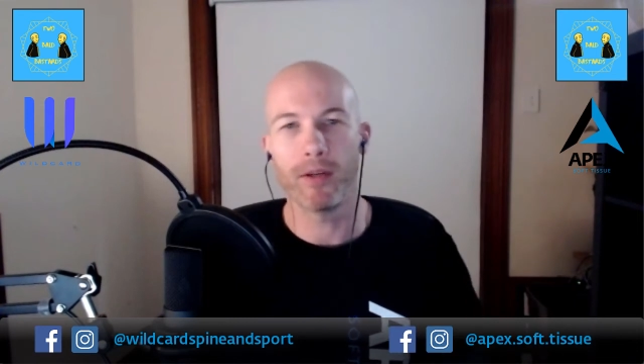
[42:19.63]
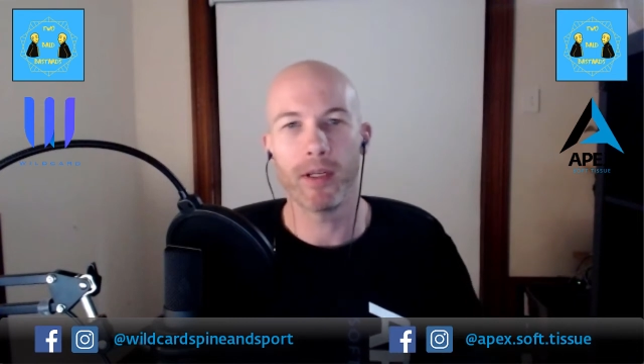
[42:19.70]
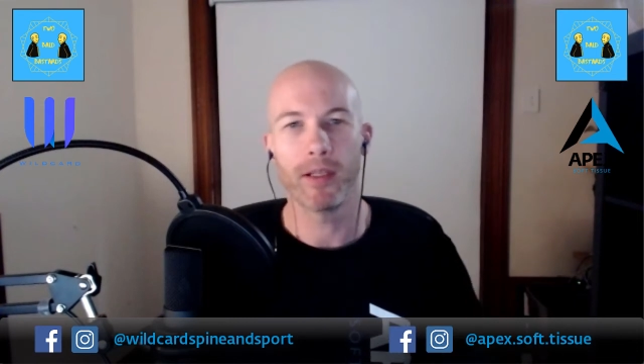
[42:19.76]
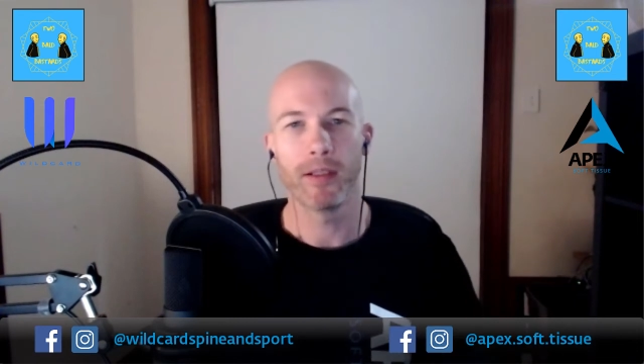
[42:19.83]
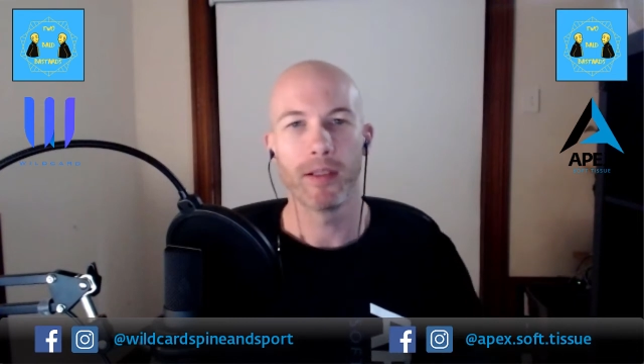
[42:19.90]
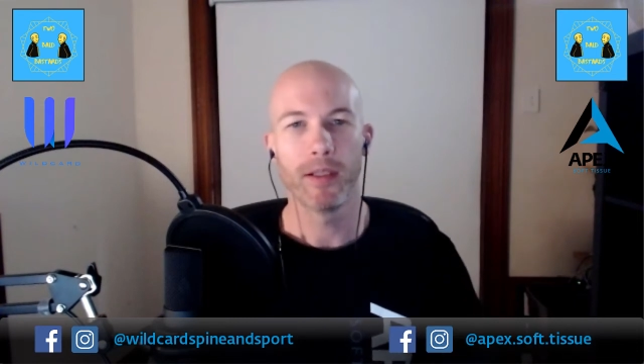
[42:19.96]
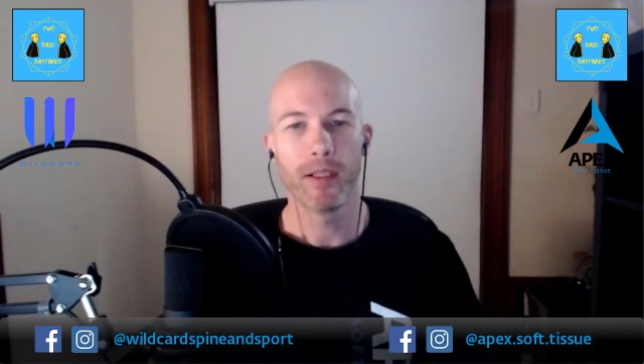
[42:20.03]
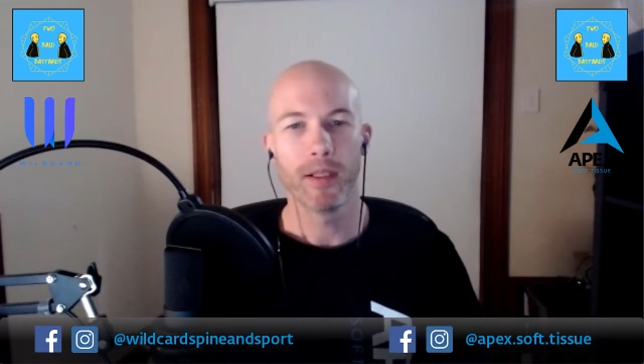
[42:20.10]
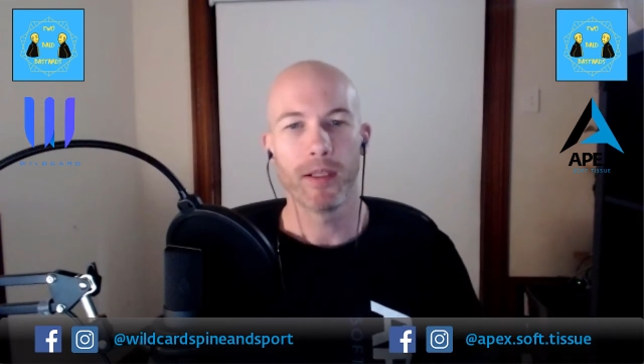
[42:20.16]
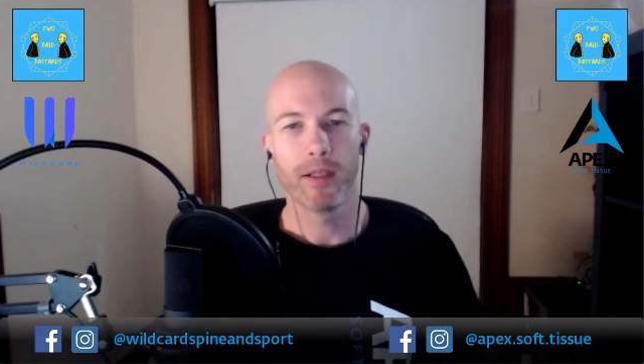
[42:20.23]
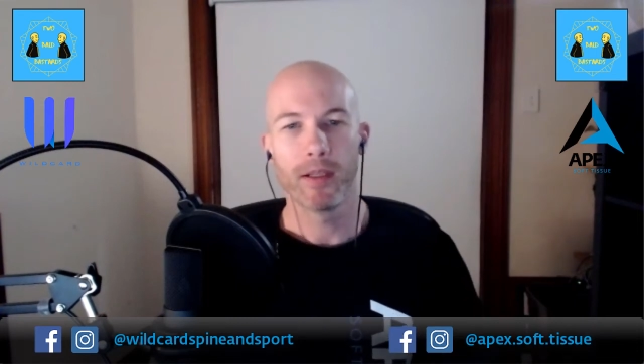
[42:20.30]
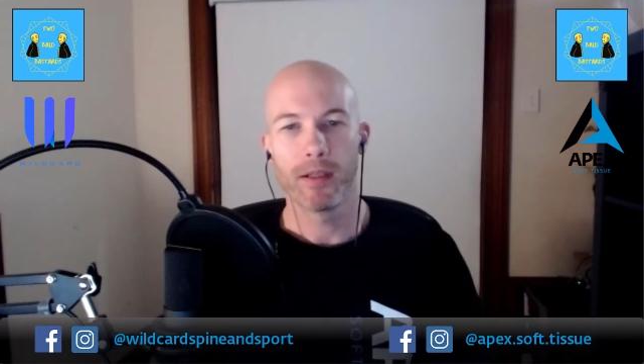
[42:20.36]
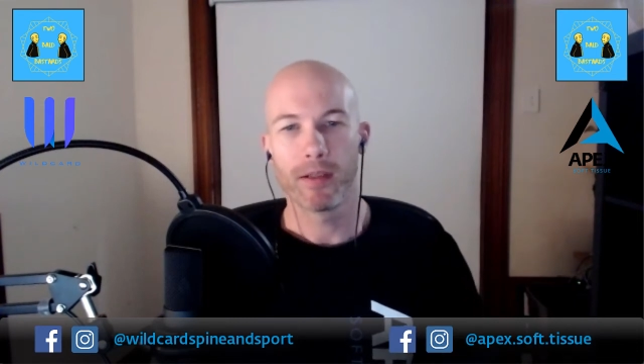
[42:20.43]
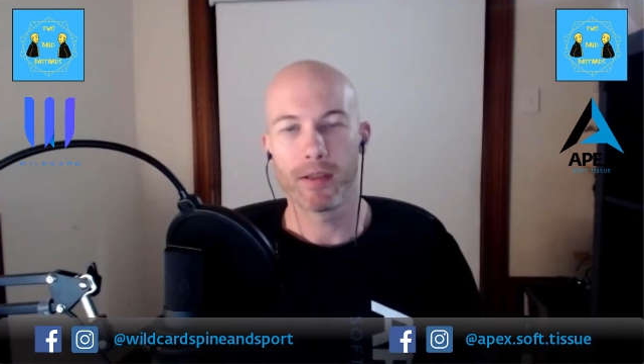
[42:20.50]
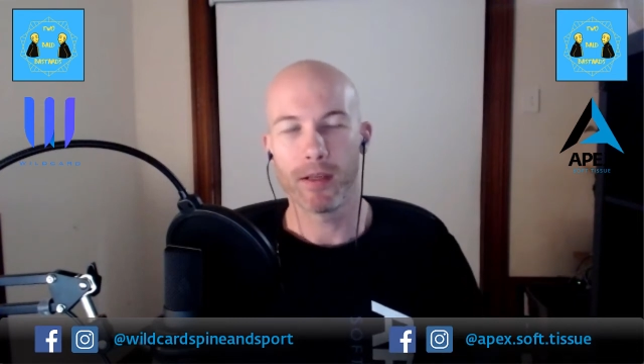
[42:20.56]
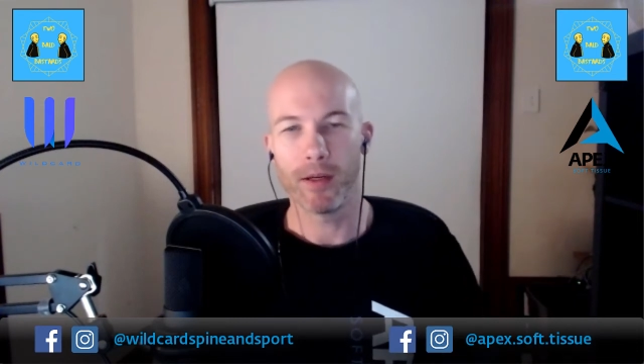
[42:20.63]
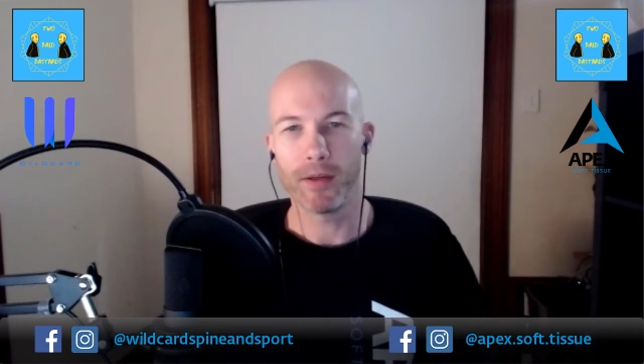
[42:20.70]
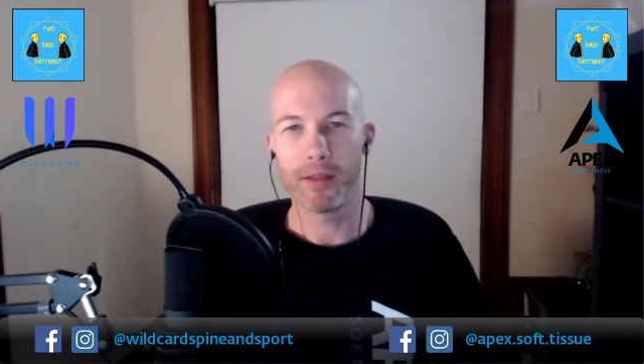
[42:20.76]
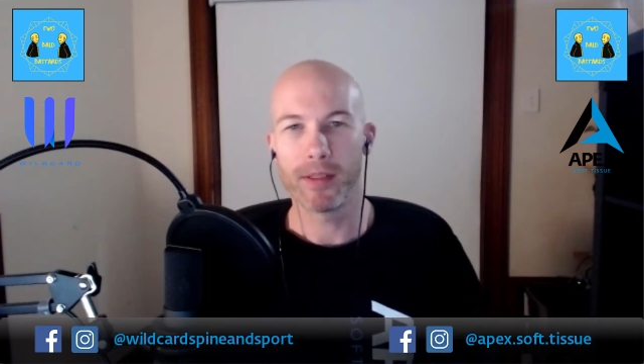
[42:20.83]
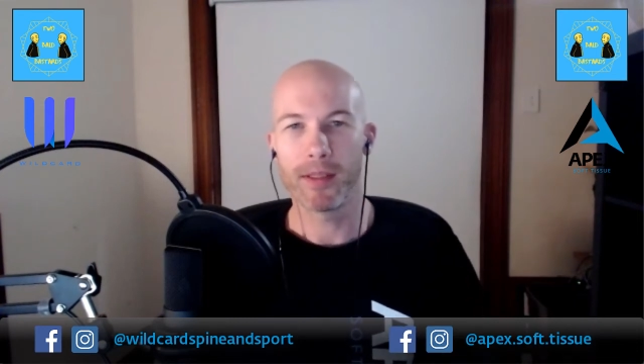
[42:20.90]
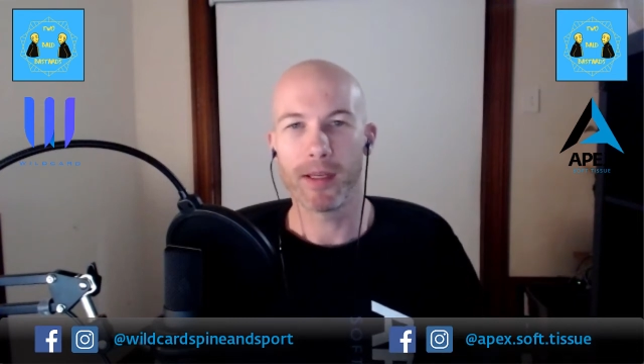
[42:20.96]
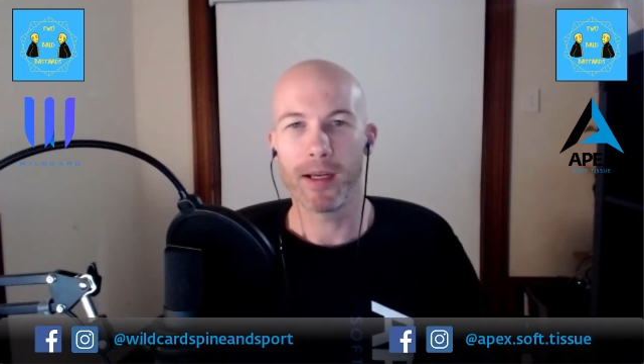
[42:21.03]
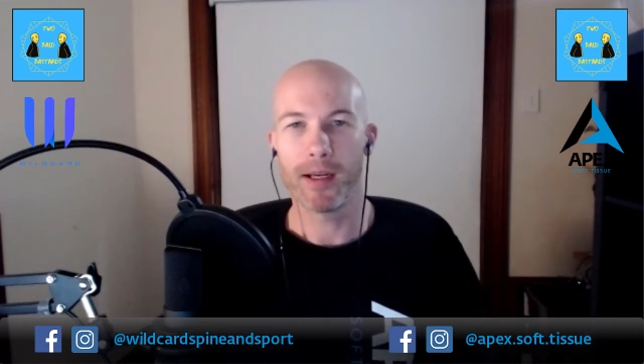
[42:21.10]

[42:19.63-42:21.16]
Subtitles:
right? So it's